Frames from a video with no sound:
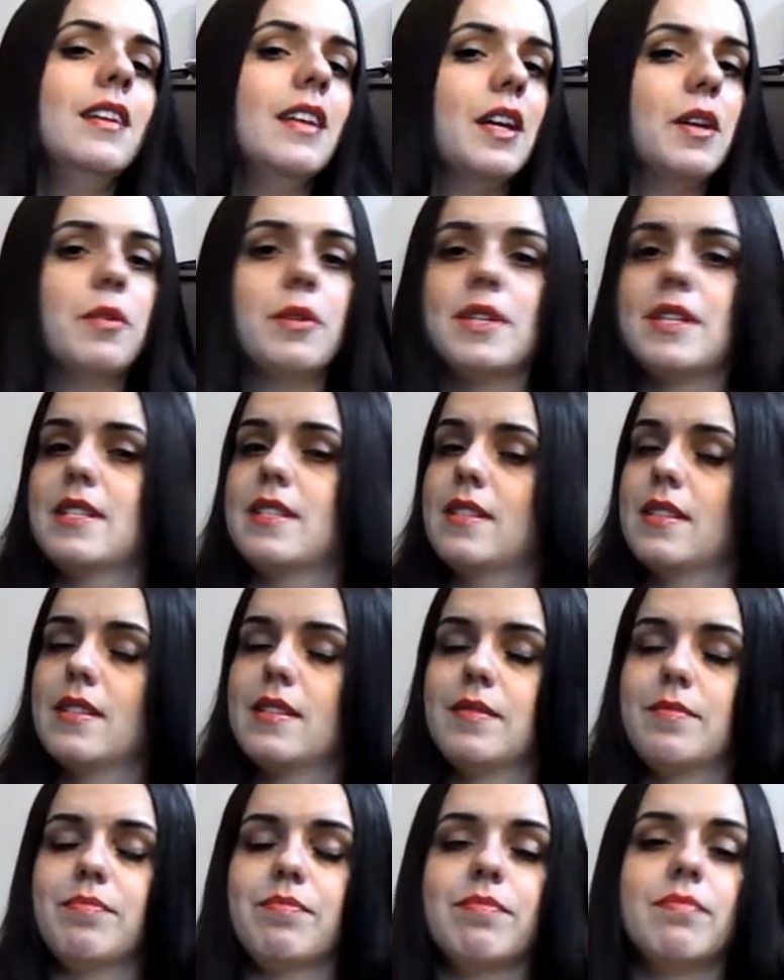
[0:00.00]
it
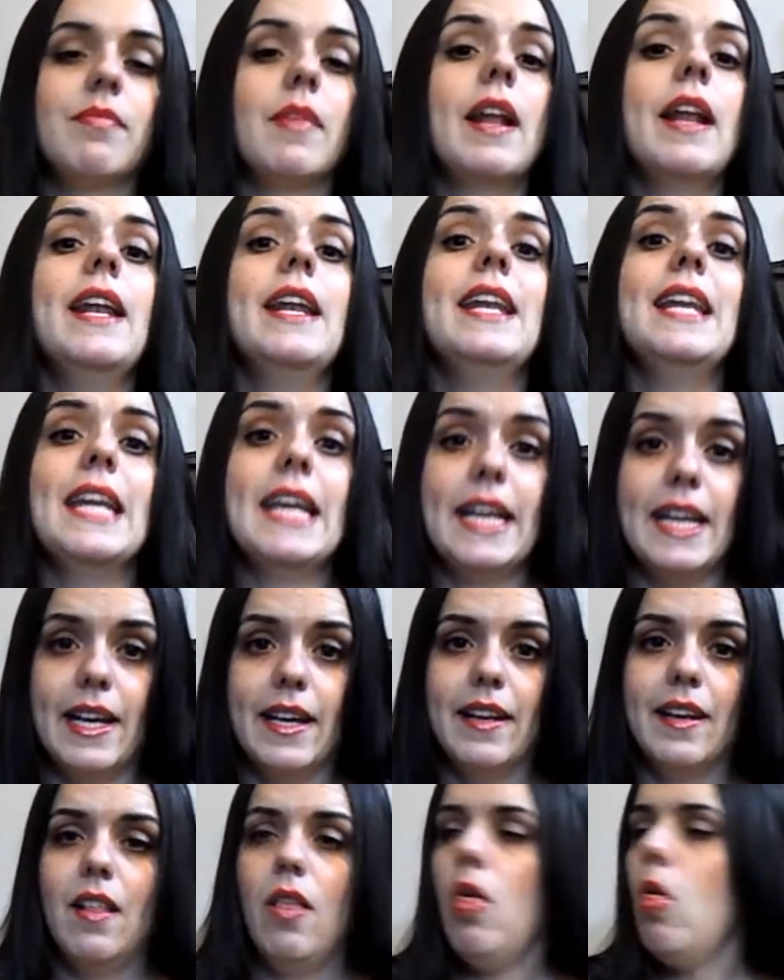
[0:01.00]
was
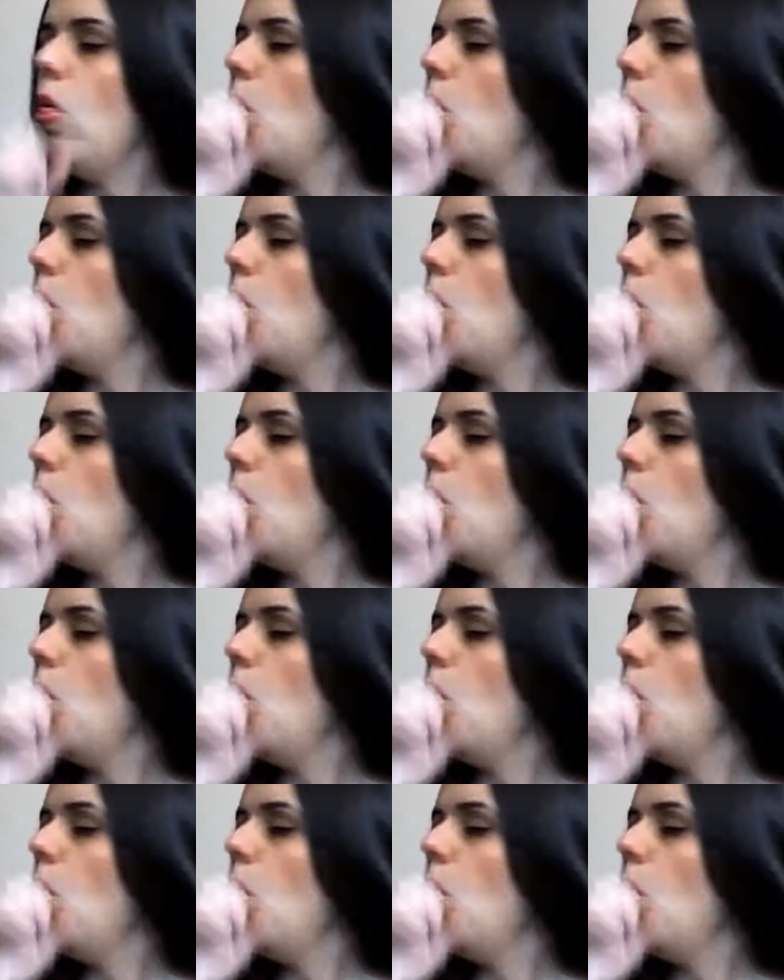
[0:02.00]
needed.